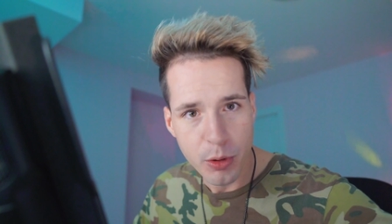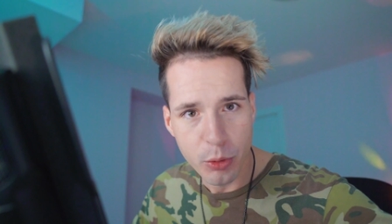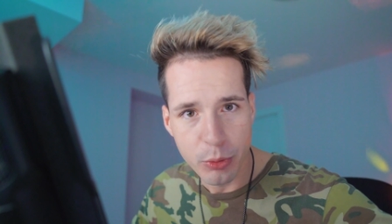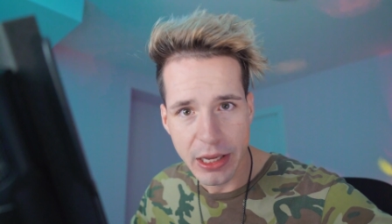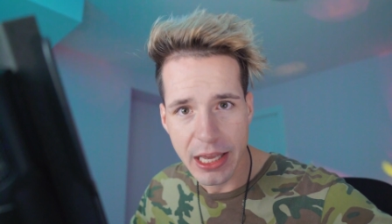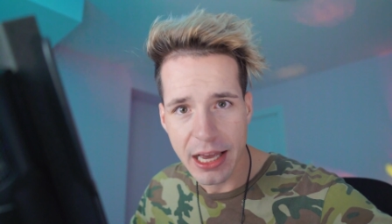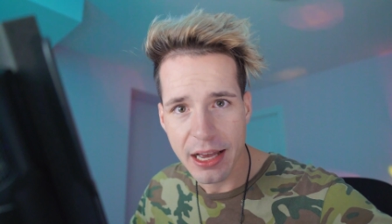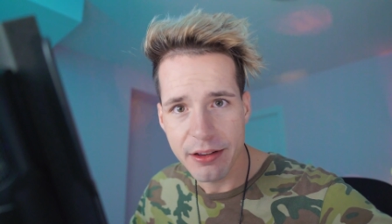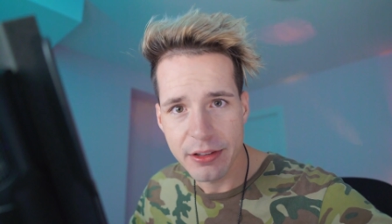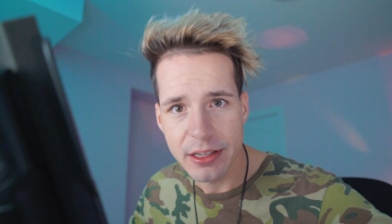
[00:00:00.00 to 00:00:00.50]
But
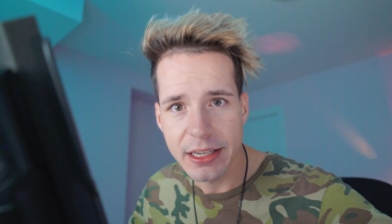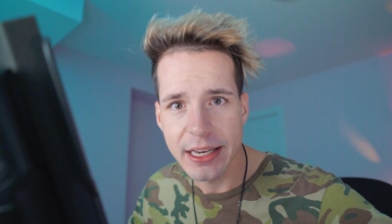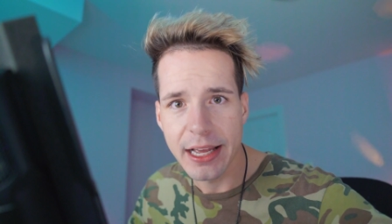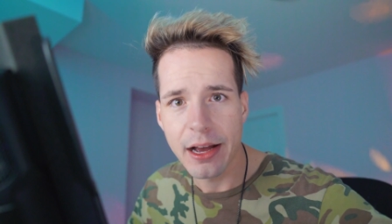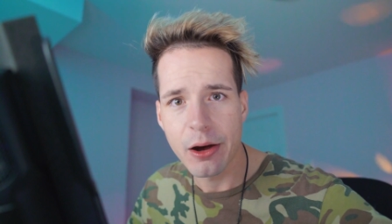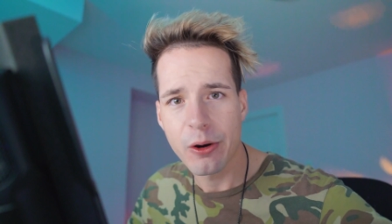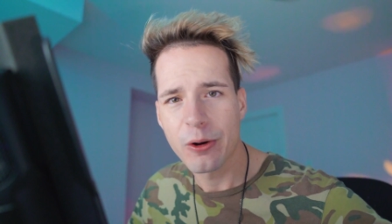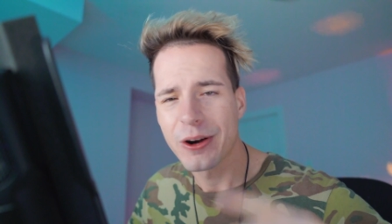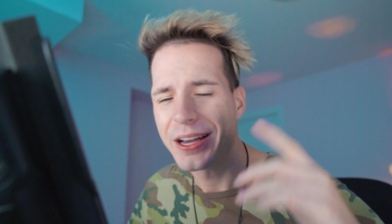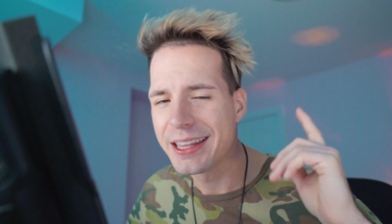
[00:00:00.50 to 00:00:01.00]
we have it
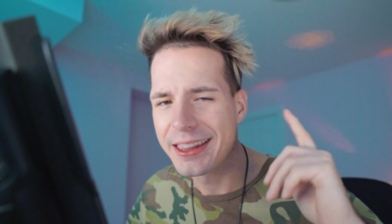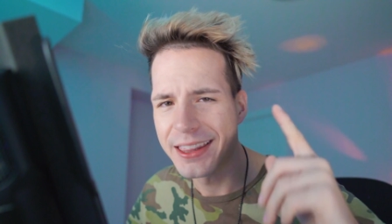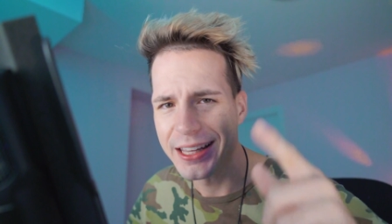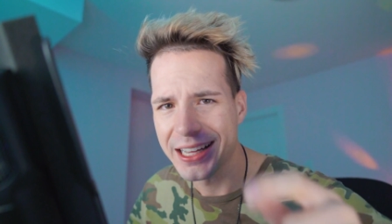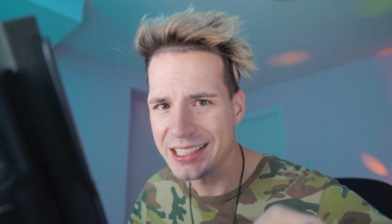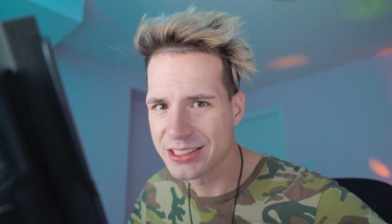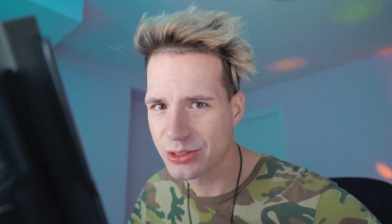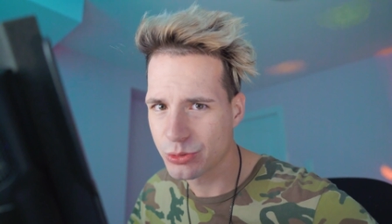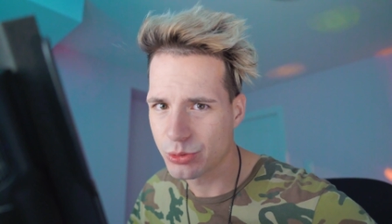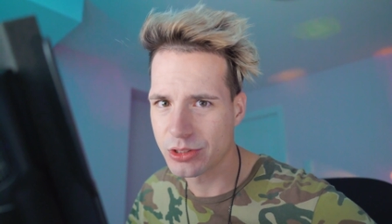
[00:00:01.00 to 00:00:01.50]
now and
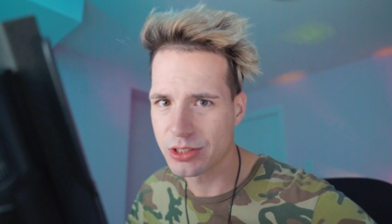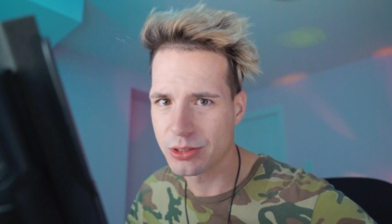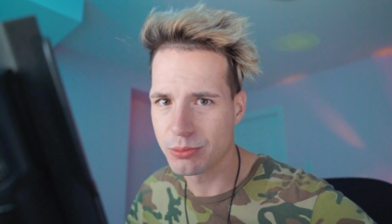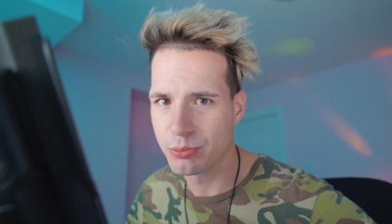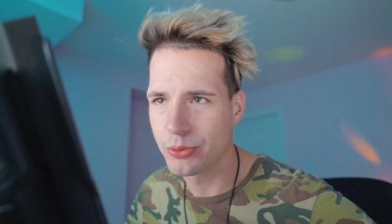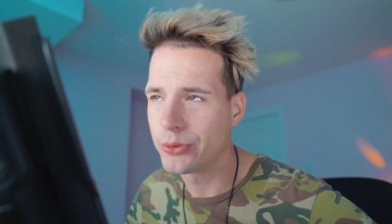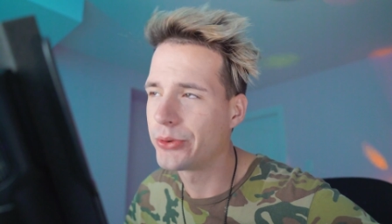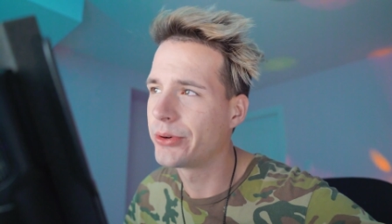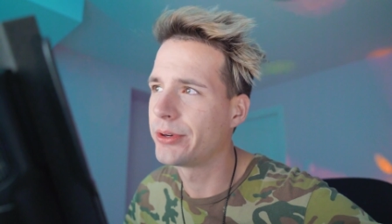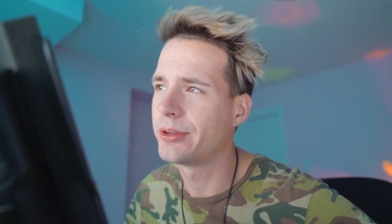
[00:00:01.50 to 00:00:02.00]
that's what's
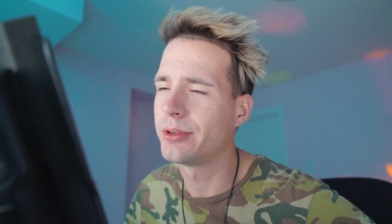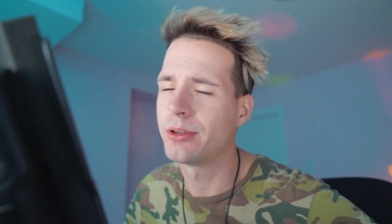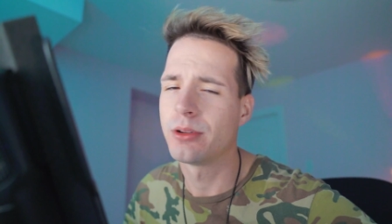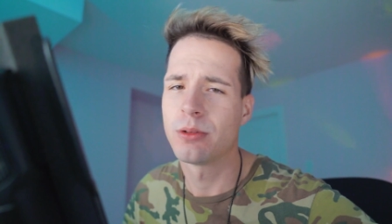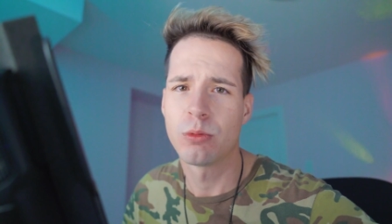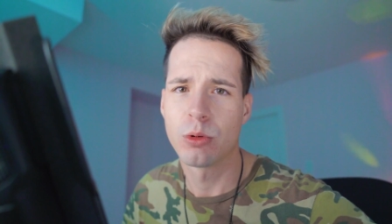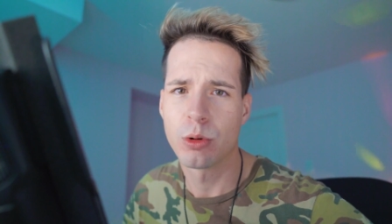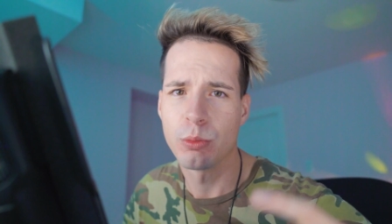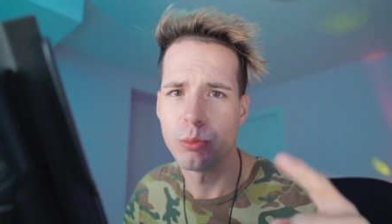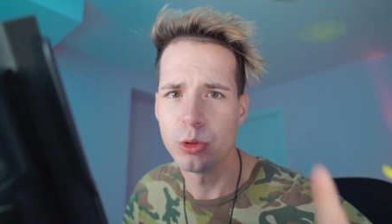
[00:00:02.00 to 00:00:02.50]

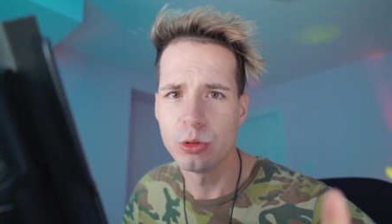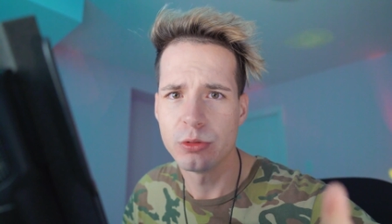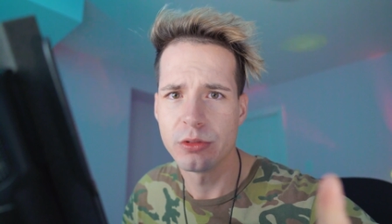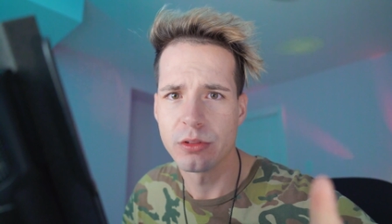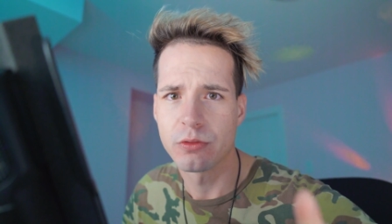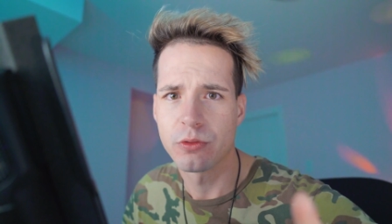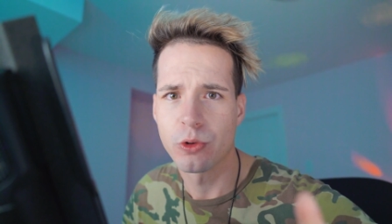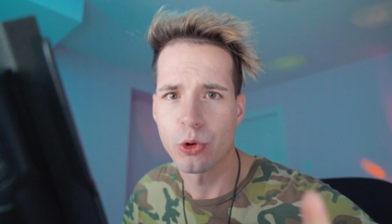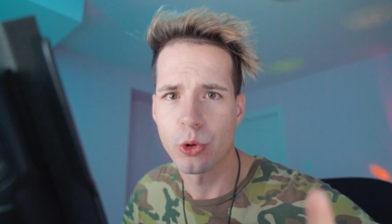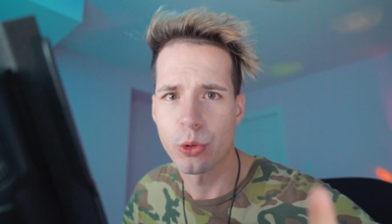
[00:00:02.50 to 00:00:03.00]
important. We're moving